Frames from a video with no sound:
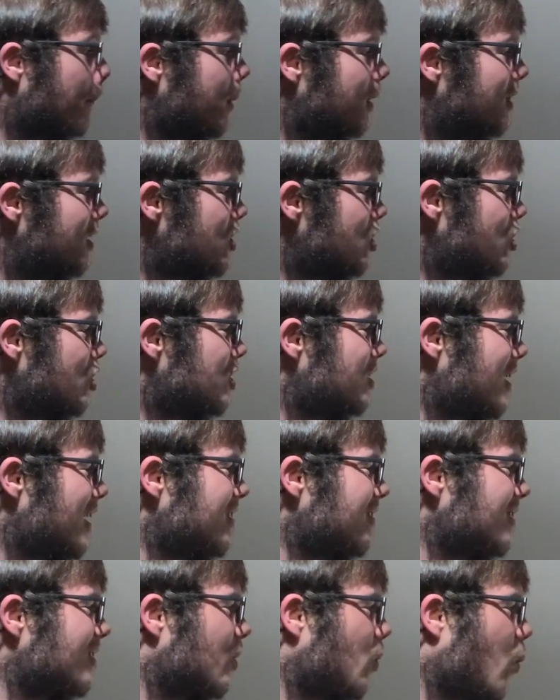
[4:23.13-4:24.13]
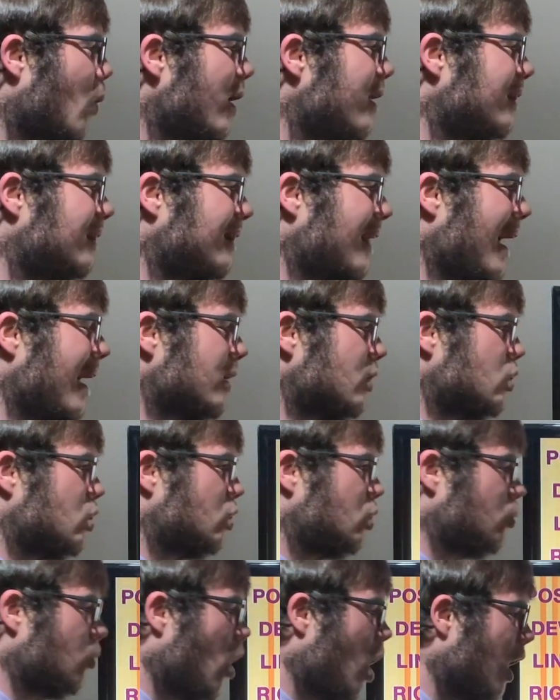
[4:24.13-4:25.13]
But this just isn't quite that
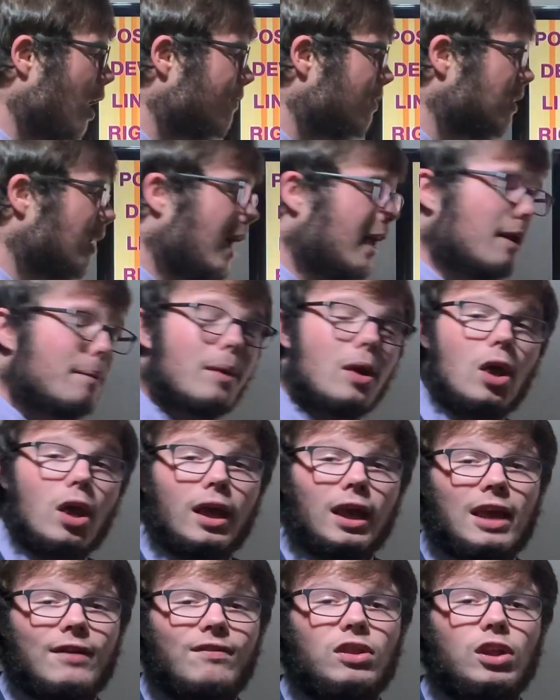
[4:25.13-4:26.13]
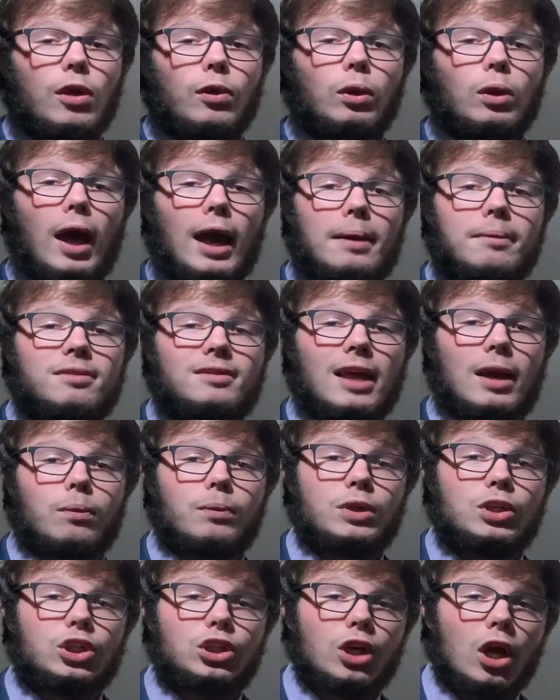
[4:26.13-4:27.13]
strong of a lineup, given the other lineups that
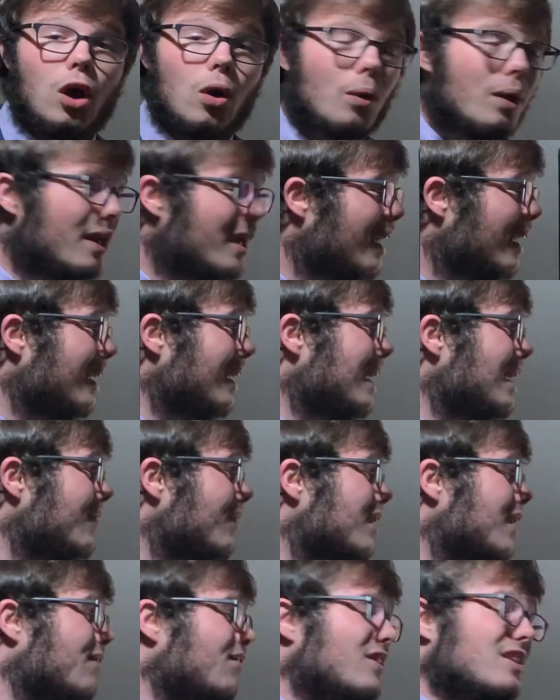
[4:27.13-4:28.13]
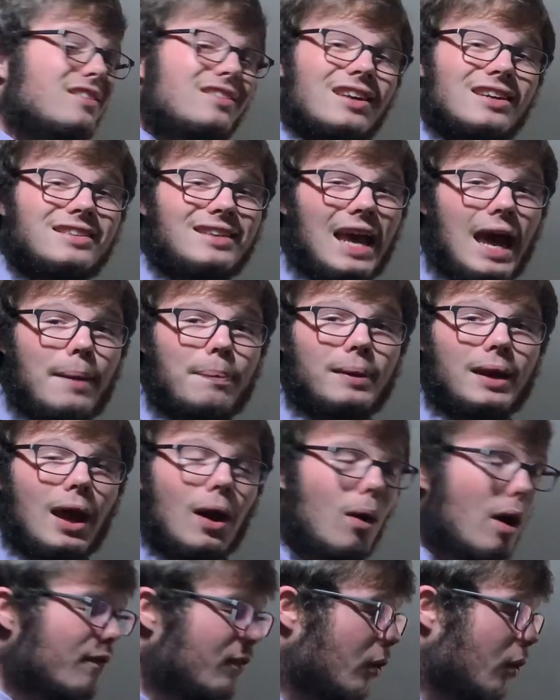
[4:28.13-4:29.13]
we show. Even if this does happen,
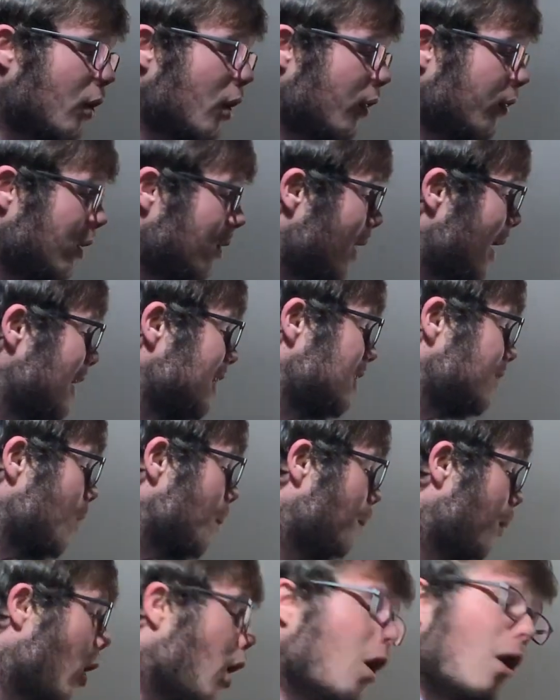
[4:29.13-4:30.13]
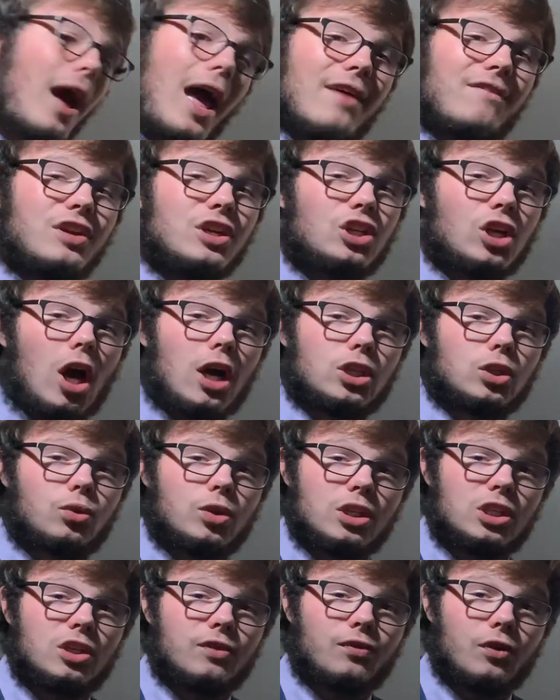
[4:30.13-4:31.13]
however, the likes of a ball-heavy Josh
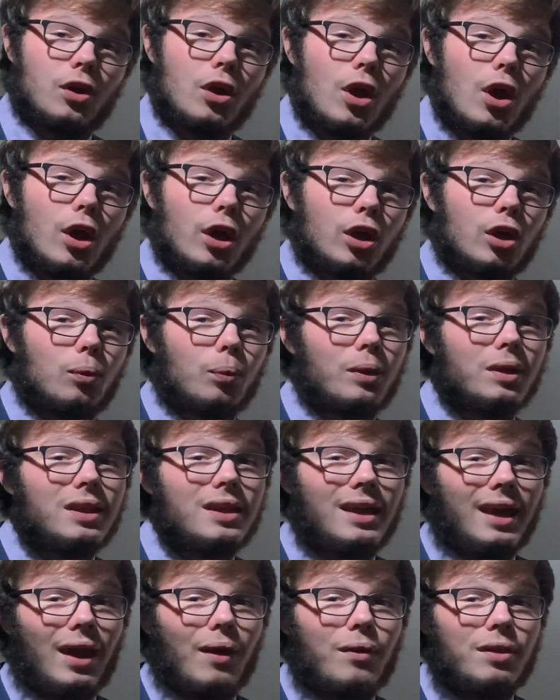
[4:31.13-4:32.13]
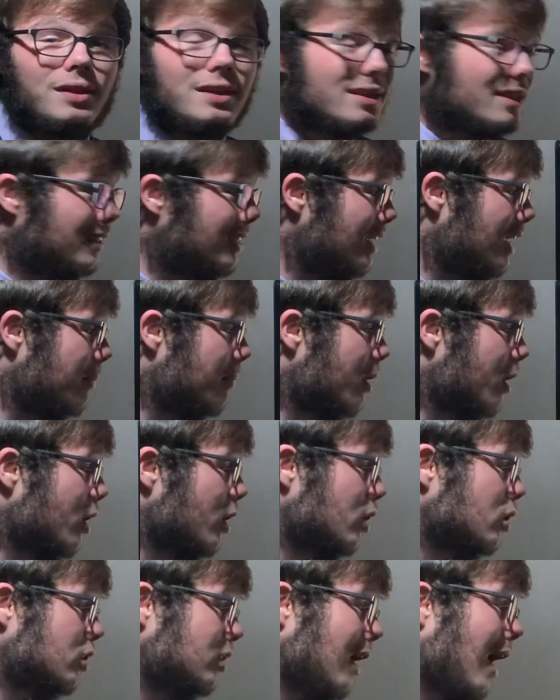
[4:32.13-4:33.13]
Christopher could really carry this team
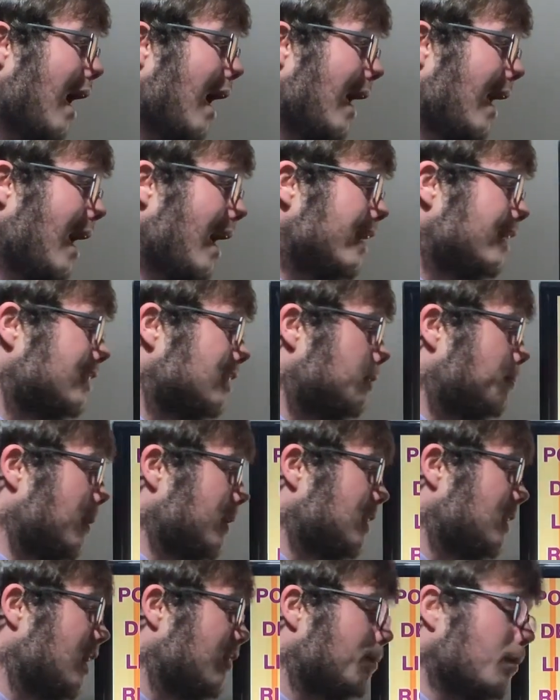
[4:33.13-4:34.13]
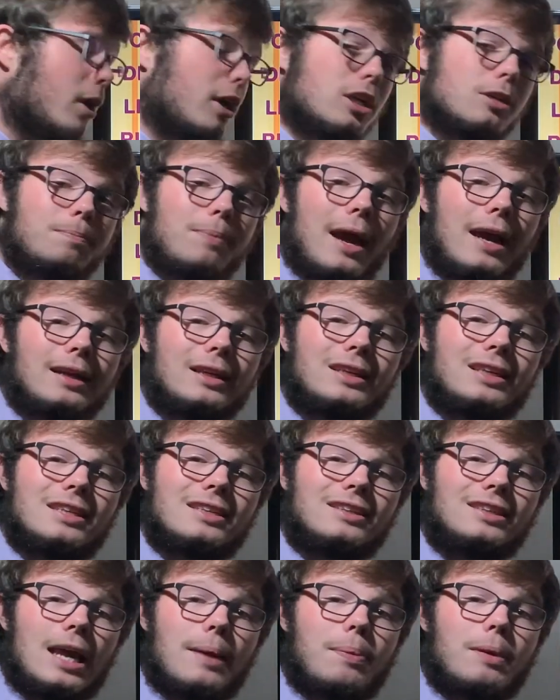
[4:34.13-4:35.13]
to high heights, especially if Marcus Bagley can
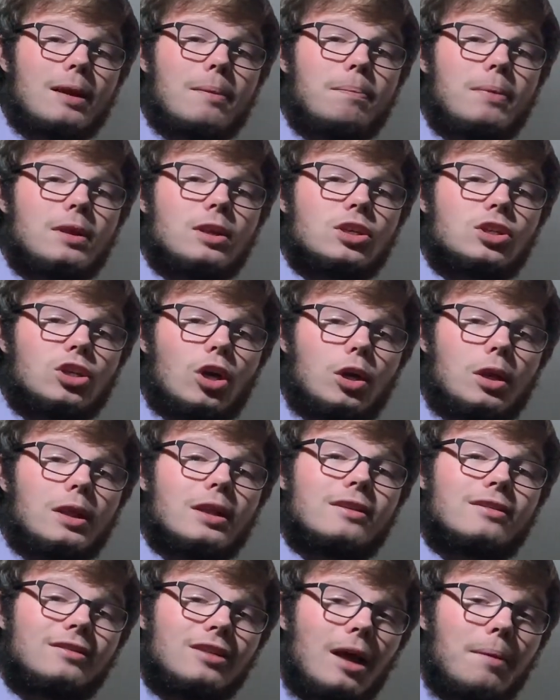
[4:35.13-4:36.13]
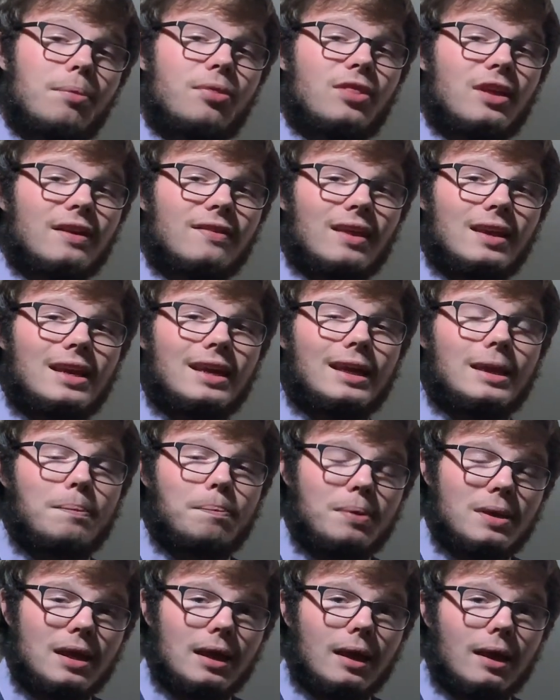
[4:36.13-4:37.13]
step in and be the starter that some think that he can
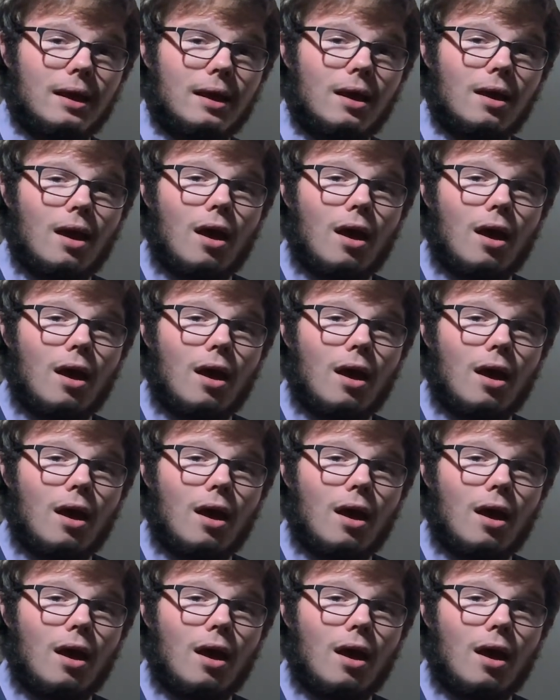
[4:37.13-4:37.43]
be.